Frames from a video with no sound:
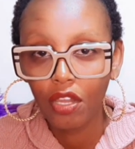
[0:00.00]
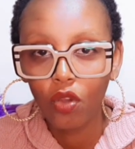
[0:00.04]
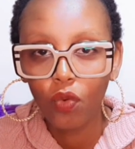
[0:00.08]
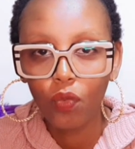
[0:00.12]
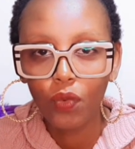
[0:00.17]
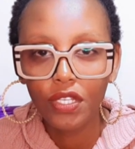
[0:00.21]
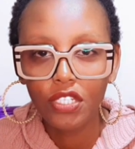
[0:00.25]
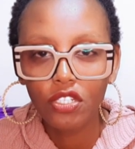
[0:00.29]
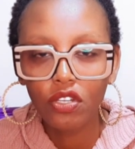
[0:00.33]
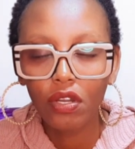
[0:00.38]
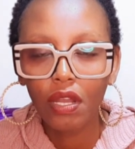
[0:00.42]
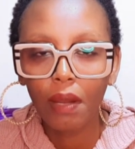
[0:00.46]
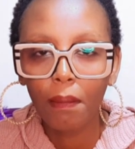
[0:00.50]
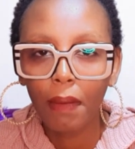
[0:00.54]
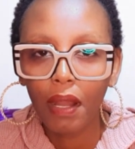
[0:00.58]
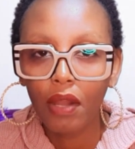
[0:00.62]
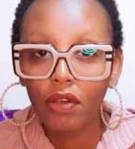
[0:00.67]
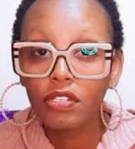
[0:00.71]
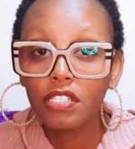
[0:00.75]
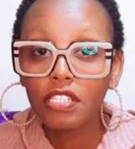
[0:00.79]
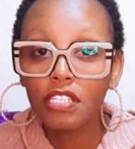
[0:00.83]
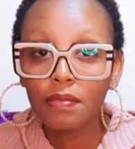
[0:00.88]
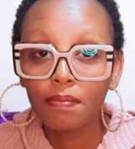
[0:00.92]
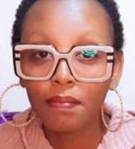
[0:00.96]
we talk
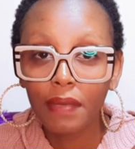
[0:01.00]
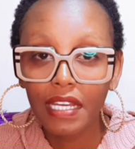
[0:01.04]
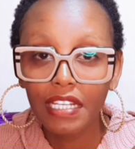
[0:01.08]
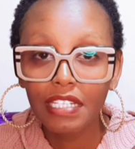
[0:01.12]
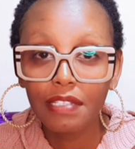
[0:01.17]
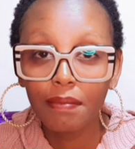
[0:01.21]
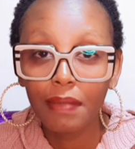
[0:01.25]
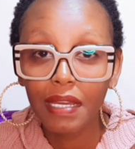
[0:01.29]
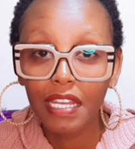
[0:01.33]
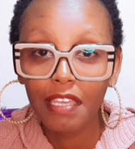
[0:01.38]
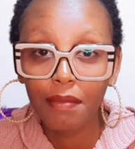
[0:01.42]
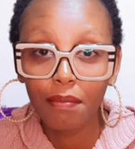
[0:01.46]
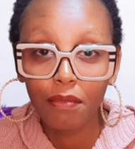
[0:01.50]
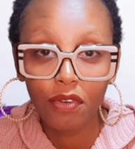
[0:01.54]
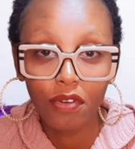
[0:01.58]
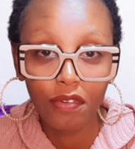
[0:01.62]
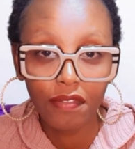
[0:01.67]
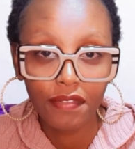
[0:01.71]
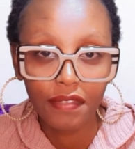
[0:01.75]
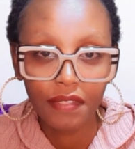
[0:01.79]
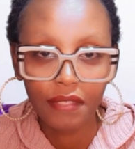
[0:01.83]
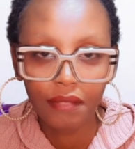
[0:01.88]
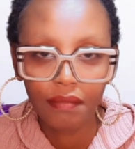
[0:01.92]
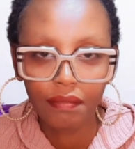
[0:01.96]
about smart money
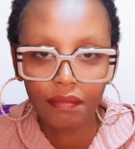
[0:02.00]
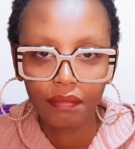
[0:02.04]
moves,